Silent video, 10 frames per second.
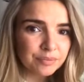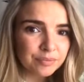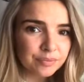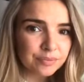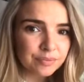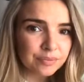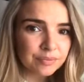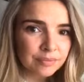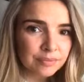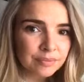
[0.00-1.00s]

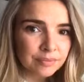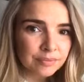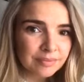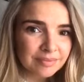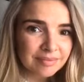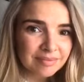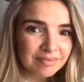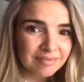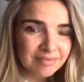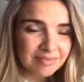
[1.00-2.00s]

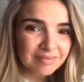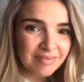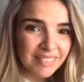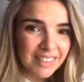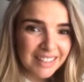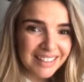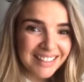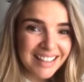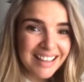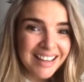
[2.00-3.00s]

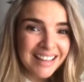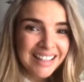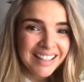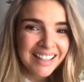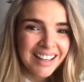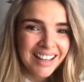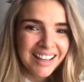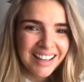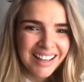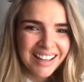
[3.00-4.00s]

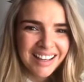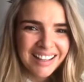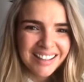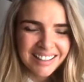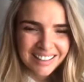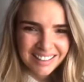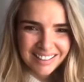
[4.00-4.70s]
This person isn't speaking.